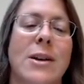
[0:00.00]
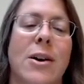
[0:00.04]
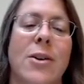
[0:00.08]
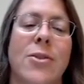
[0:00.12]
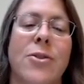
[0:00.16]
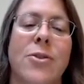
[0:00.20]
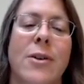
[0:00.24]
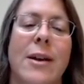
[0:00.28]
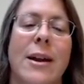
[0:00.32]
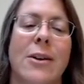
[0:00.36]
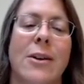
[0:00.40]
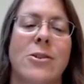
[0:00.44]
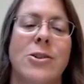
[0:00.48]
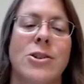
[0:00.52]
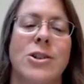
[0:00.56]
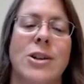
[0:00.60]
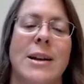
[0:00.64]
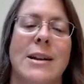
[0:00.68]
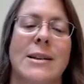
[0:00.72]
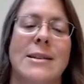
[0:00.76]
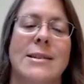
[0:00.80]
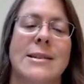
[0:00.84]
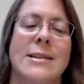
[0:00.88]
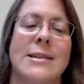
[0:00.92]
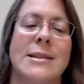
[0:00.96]
other
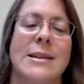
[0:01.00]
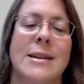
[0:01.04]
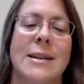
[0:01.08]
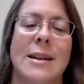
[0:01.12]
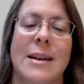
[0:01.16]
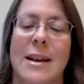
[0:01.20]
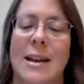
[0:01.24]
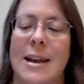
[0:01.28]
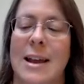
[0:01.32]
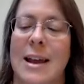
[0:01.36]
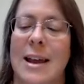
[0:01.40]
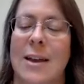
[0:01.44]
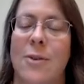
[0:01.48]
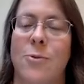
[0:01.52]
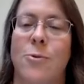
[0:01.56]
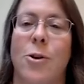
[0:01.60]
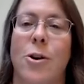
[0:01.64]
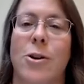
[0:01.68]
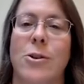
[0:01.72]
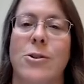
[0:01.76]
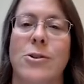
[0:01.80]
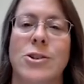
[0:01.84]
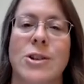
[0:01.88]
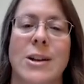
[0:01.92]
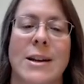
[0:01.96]
airsheds and
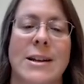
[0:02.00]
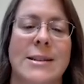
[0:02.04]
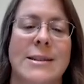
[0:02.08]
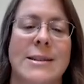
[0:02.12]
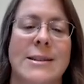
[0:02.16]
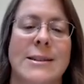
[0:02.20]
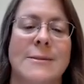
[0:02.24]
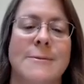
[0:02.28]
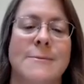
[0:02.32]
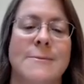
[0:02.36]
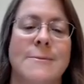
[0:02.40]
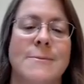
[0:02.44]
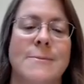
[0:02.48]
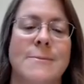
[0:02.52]
watersheds.